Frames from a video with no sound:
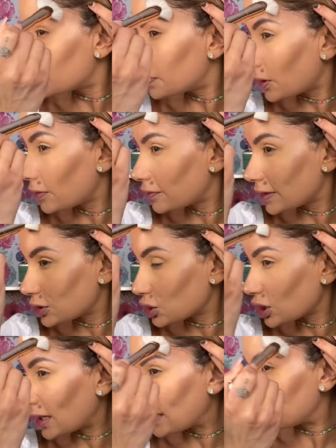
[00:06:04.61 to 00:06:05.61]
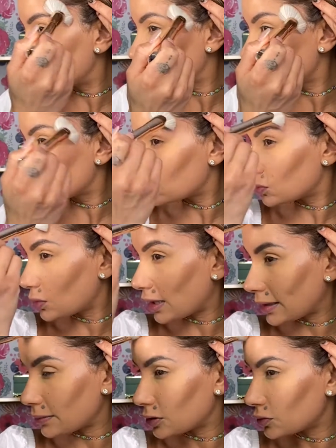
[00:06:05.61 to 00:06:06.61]
perfect shape to do what
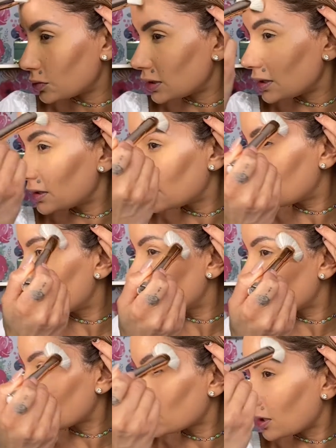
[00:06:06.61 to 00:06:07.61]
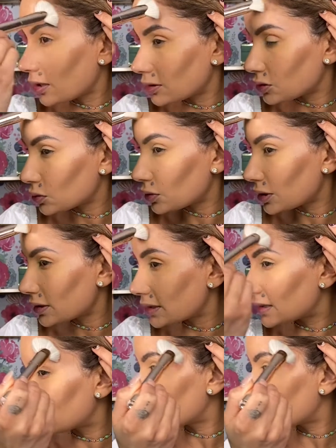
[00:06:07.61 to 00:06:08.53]
I'm doing here for contouring these